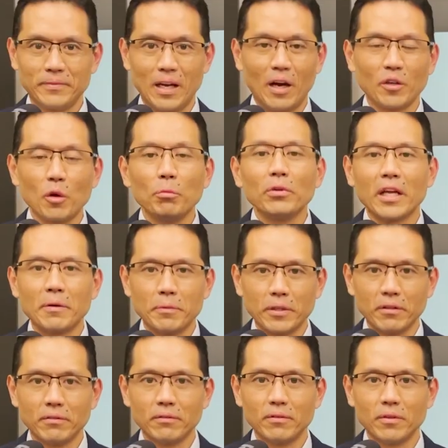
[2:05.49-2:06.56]
Now, I don't blame
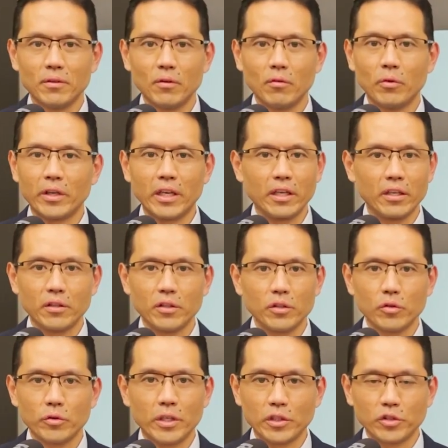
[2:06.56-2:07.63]
you. We
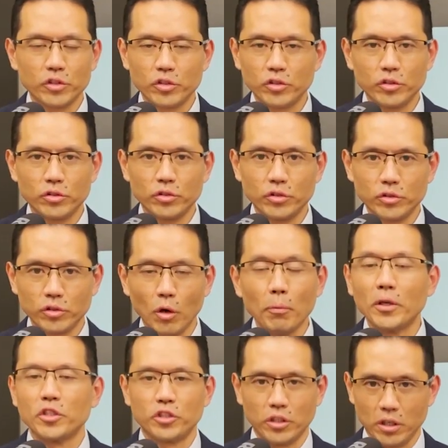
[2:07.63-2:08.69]
get so
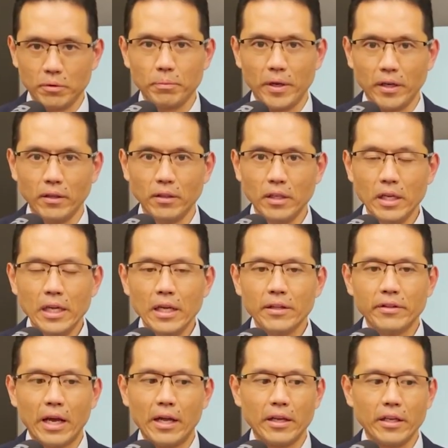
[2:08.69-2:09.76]
much junk mail
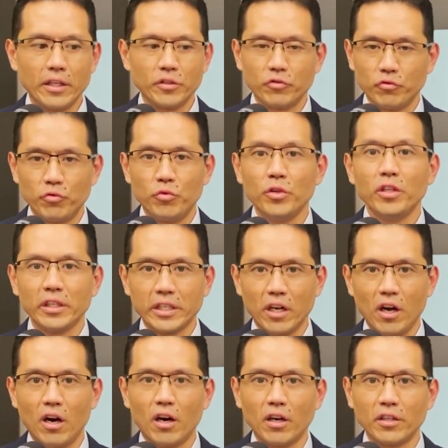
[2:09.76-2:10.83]
that it's really
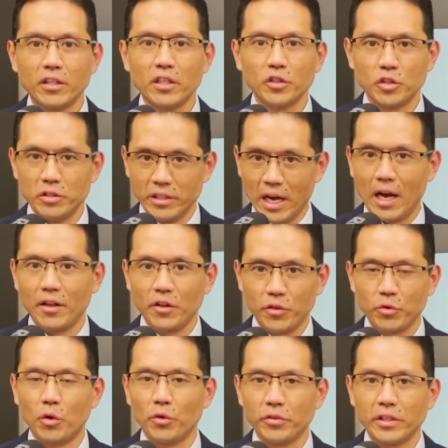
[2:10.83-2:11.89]
hard to not
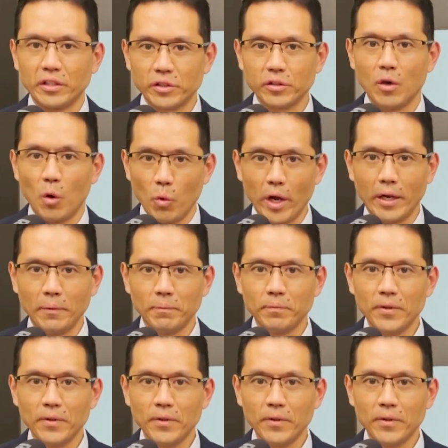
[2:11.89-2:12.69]
throw things away.